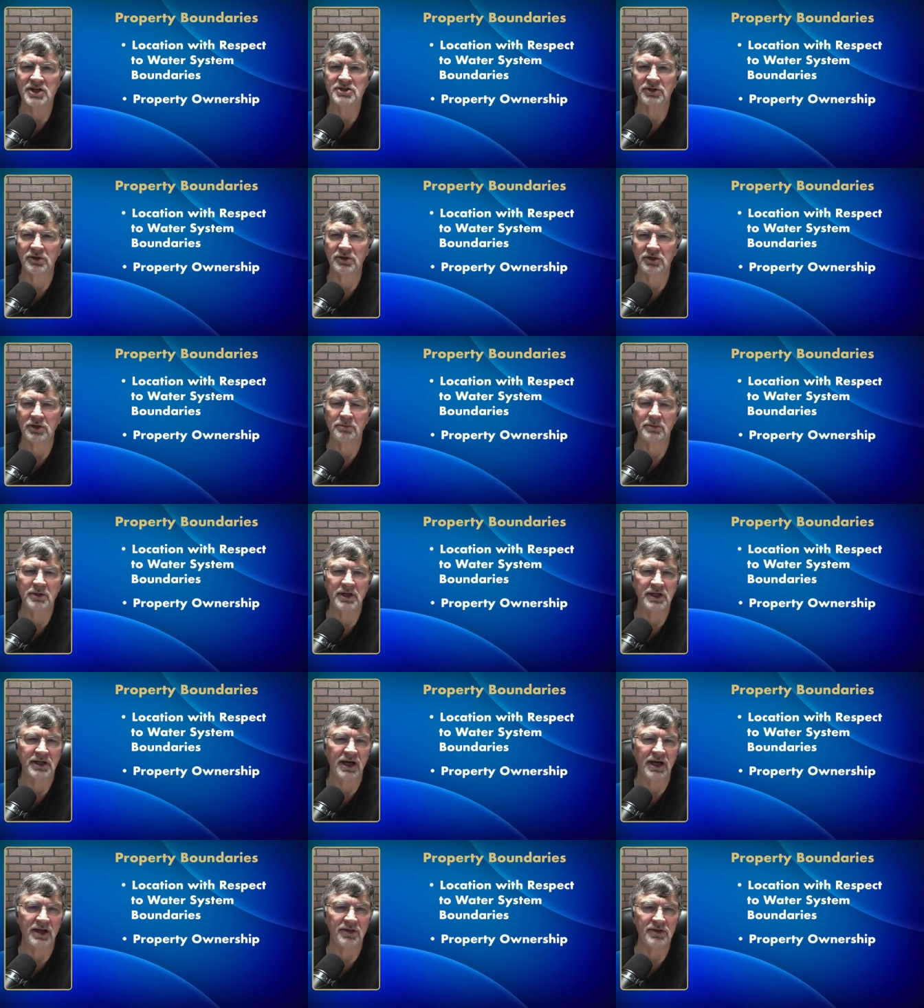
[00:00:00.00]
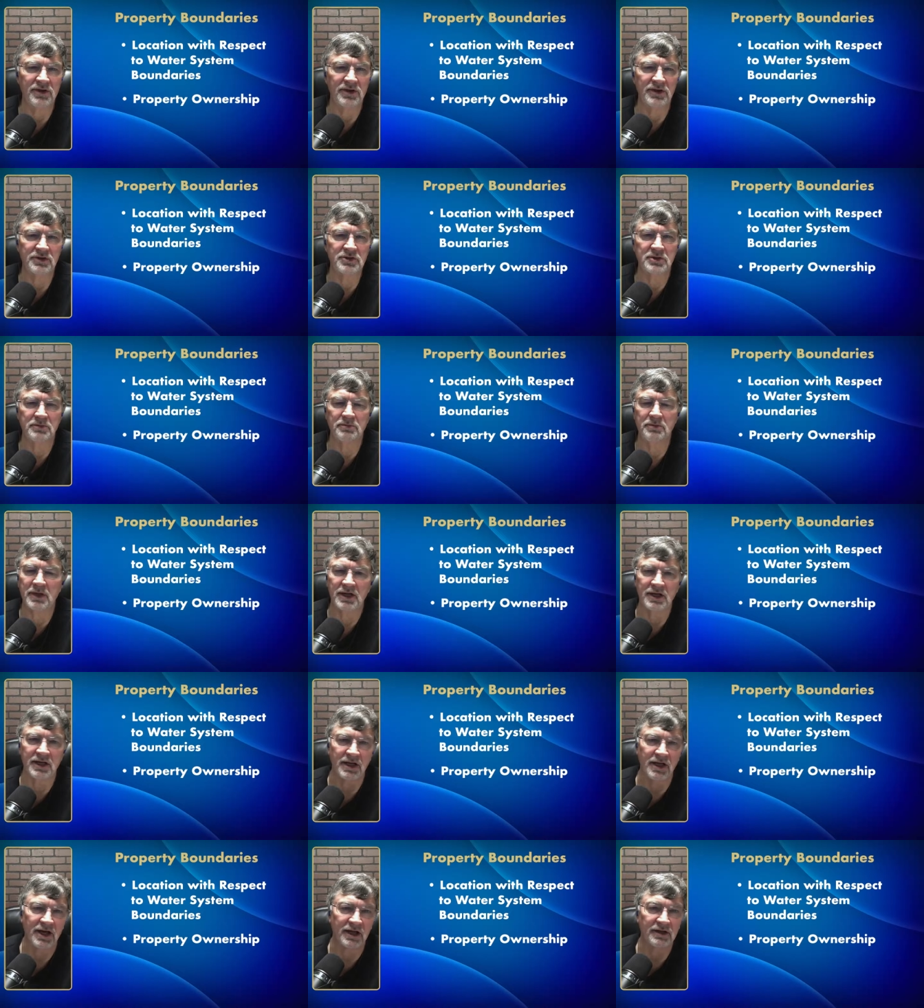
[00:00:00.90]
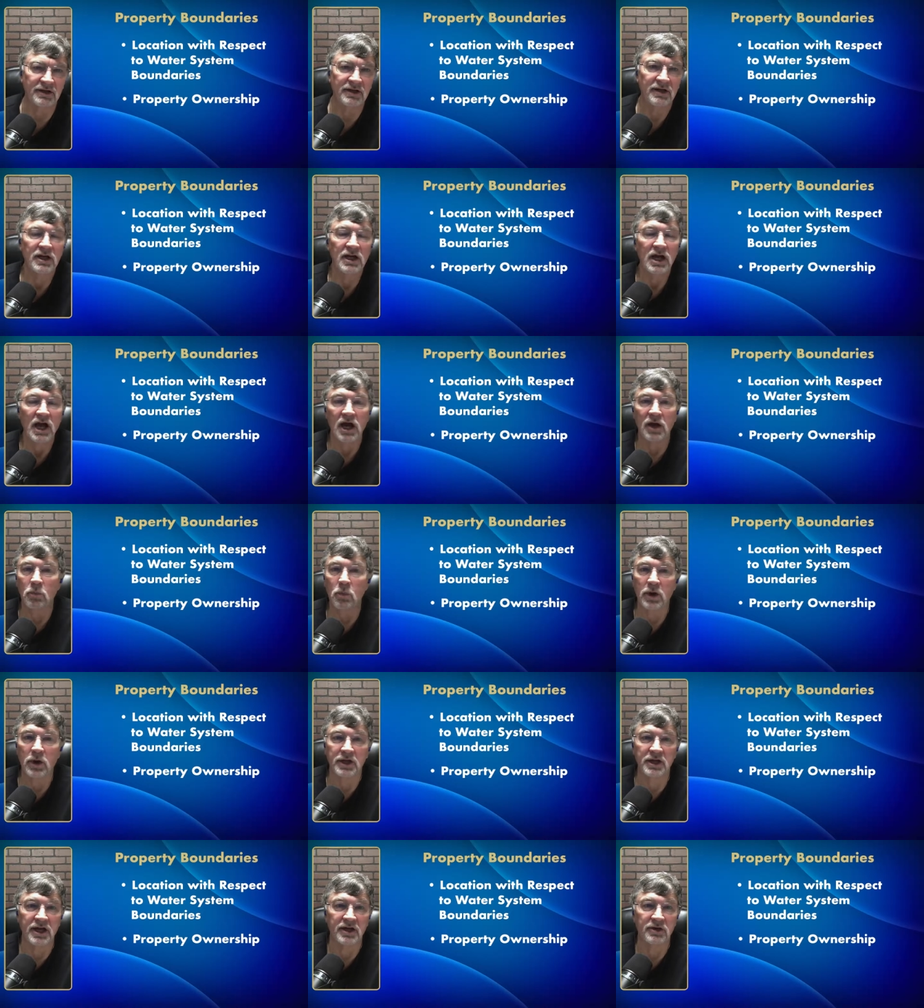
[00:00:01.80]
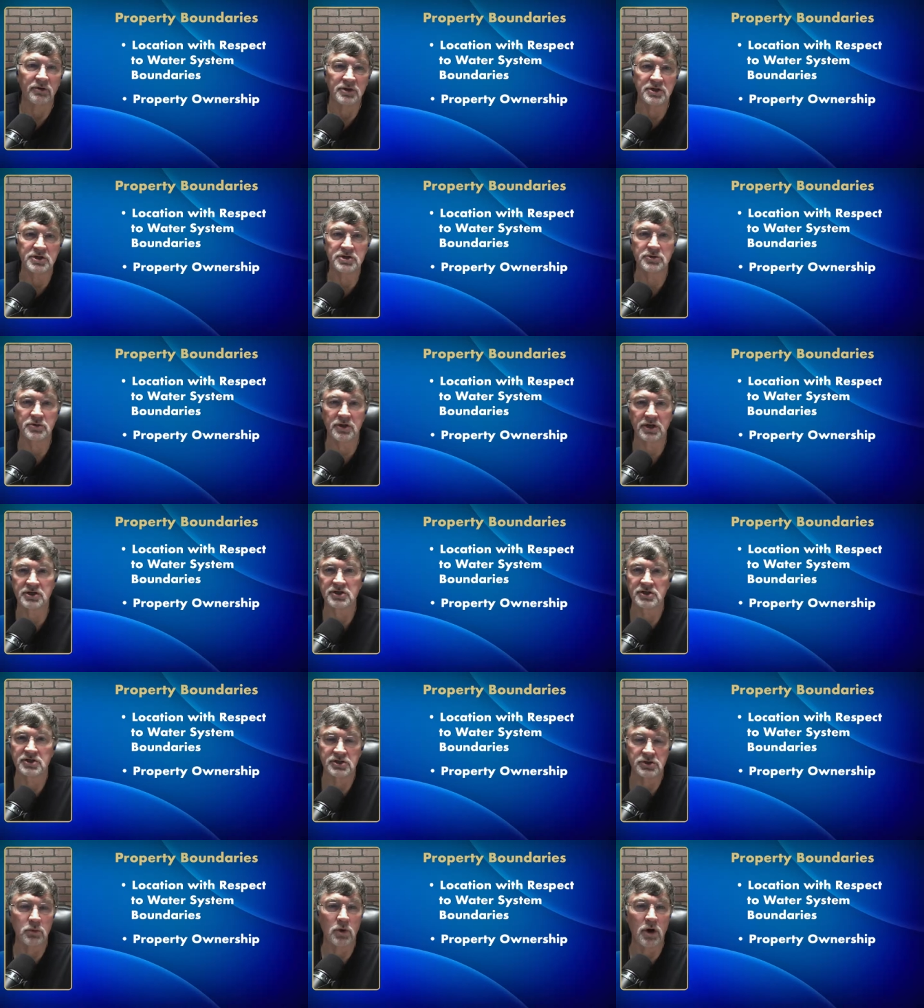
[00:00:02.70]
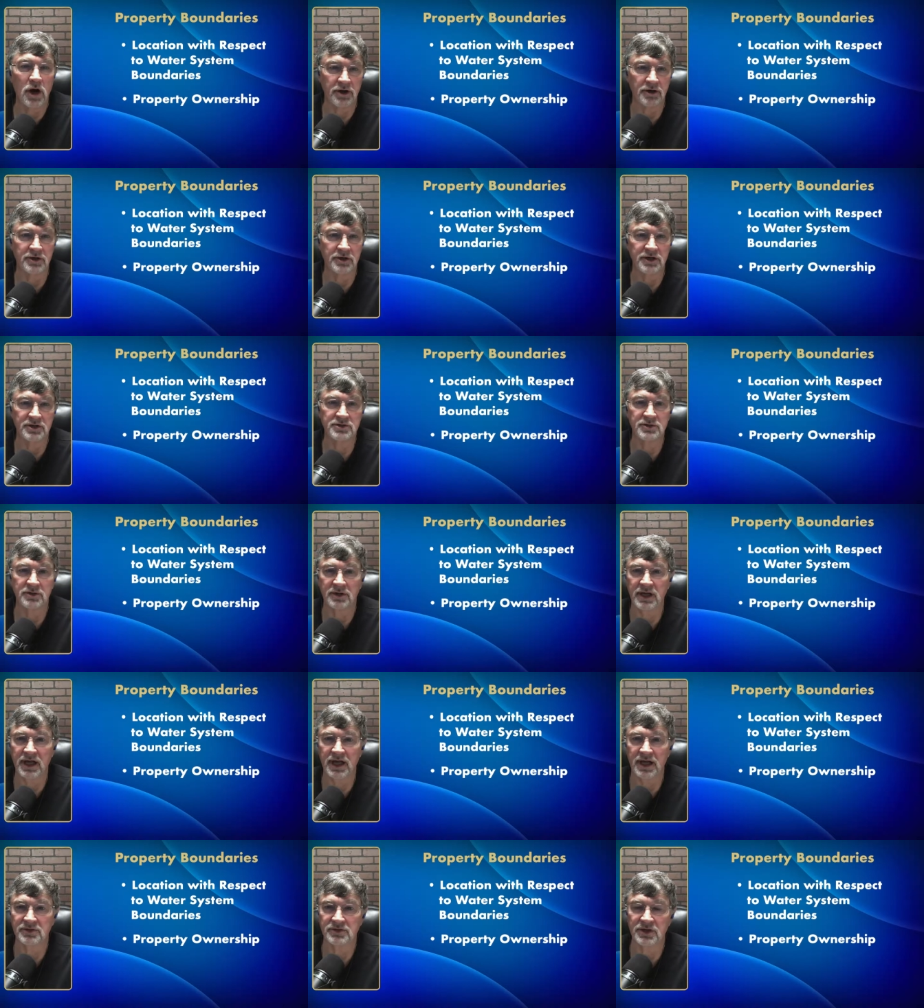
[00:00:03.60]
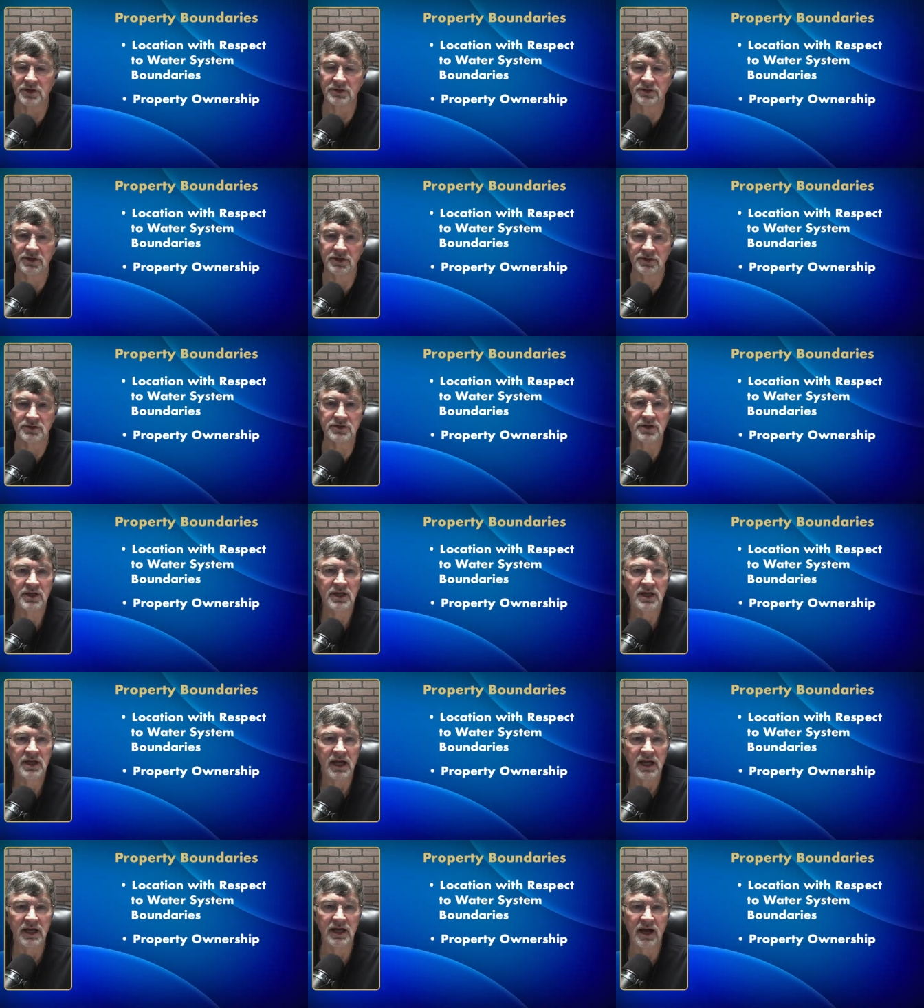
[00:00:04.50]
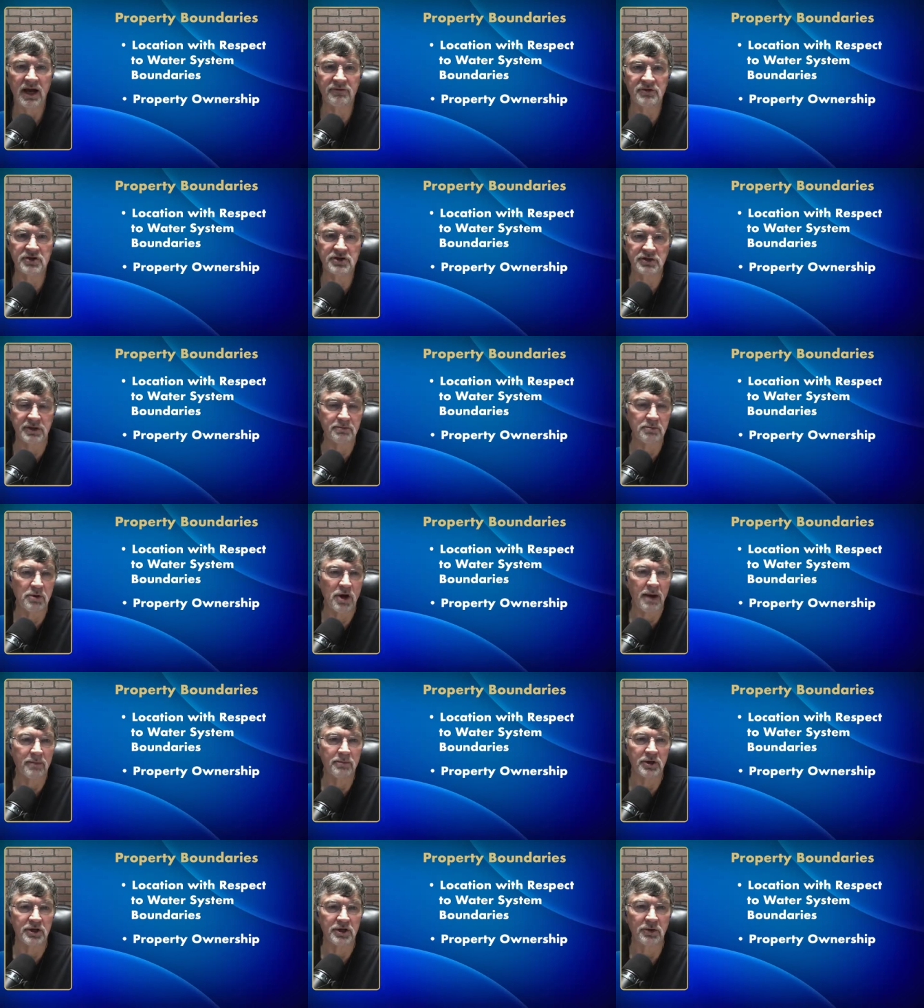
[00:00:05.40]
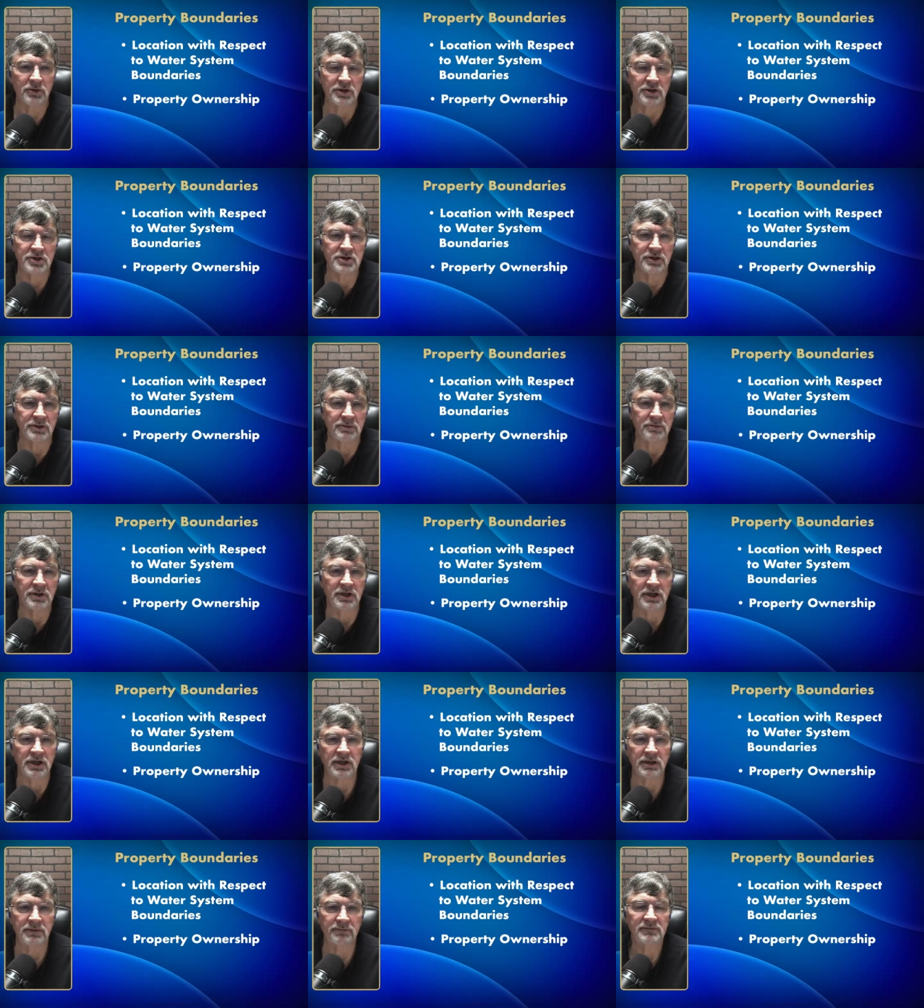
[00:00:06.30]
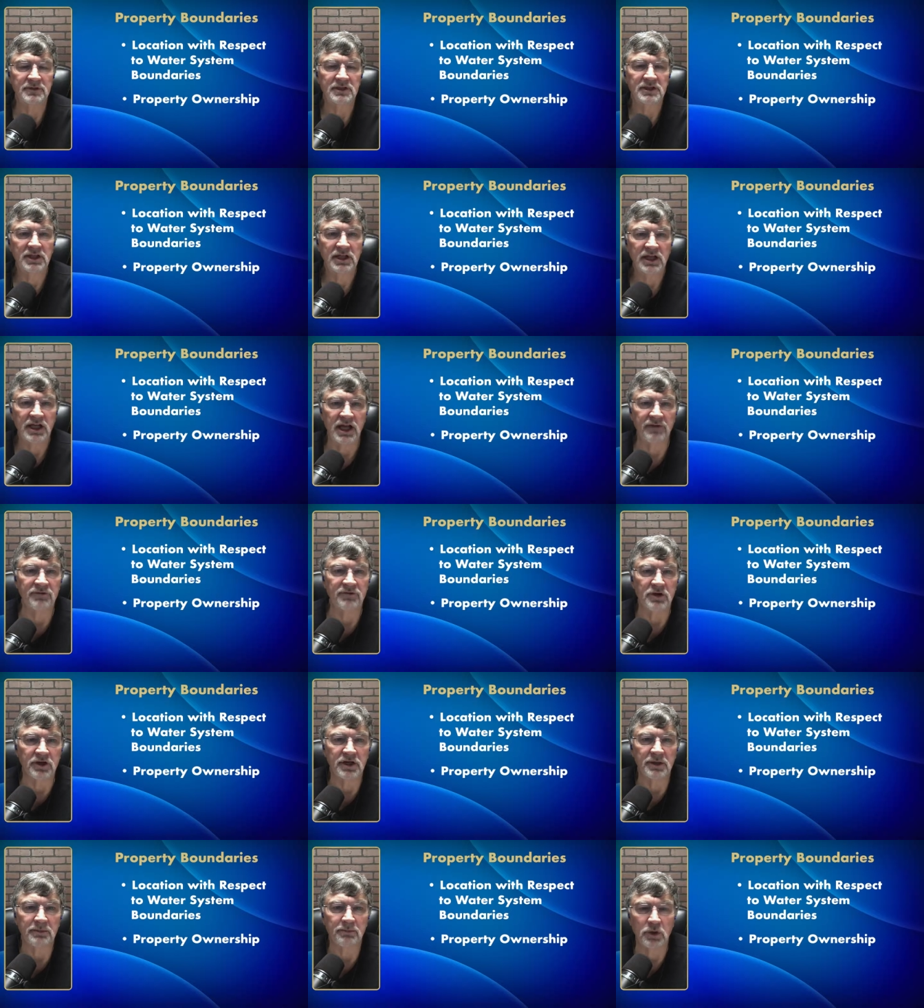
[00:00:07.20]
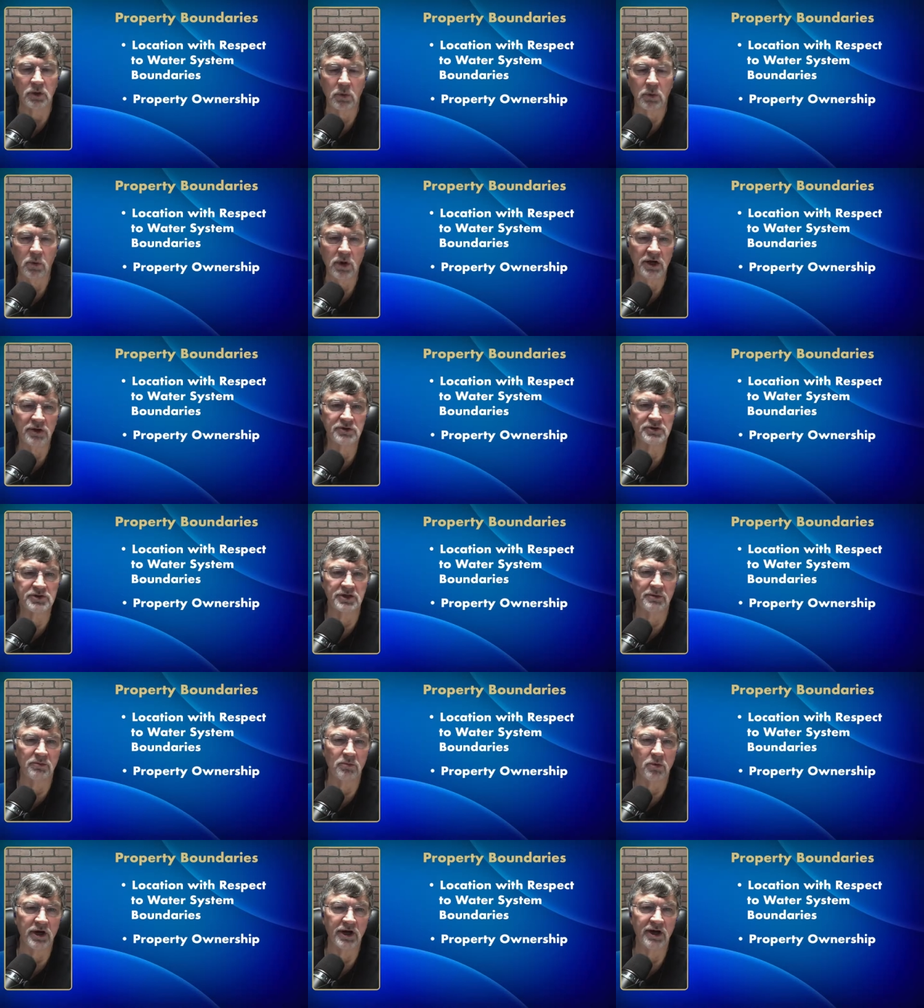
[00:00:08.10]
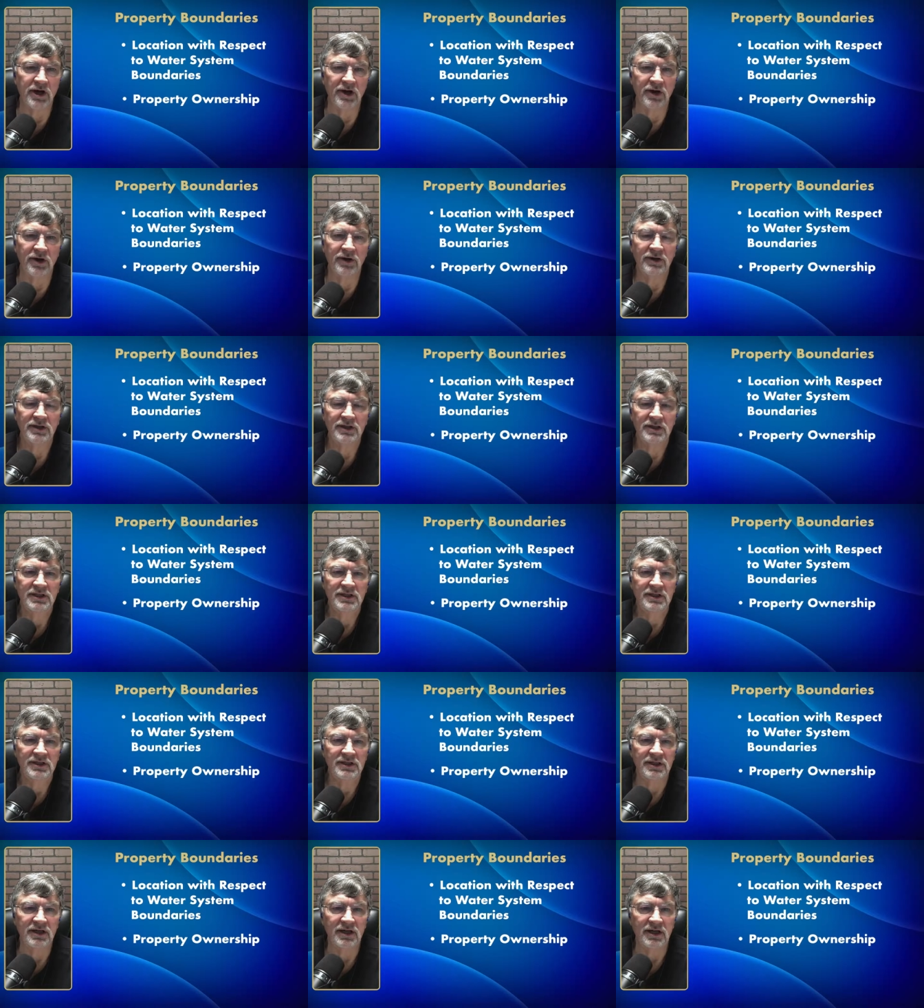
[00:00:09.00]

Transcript: change a little bit on this, depending on what kind of restrictions the water district has on this, and obviously property ownership. If you're going to put a well somewhere,